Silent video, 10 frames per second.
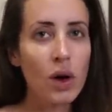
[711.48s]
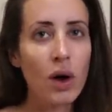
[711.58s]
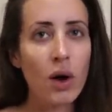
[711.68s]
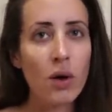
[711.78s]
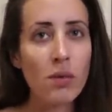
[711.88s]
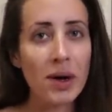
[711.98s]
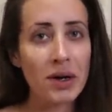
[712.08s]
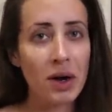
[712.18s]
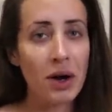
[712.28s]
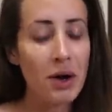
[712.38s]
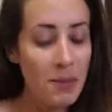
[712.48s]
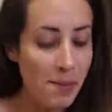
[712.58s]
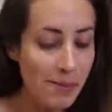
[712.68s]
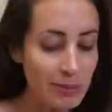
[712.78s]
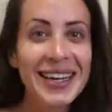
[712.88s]
Oh my God.
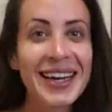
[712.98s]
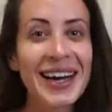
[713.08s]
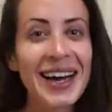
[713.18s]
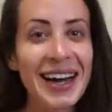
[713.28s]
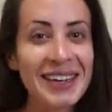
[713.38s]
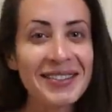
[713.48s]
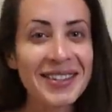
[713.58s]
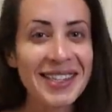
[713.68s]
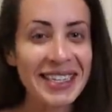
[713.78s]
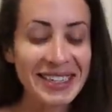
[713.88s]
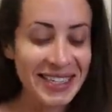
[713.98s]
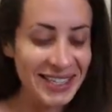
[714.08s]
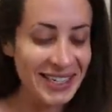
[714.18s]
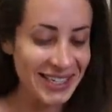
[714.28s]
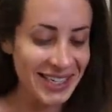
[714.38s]
I'm
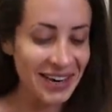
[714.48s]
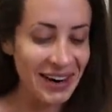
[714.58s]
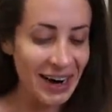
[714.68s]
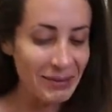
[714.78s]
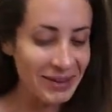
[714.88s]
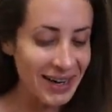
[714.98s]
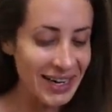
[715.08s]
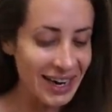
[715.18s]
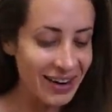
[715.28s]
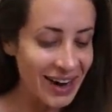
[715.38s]
seriously so happy right now.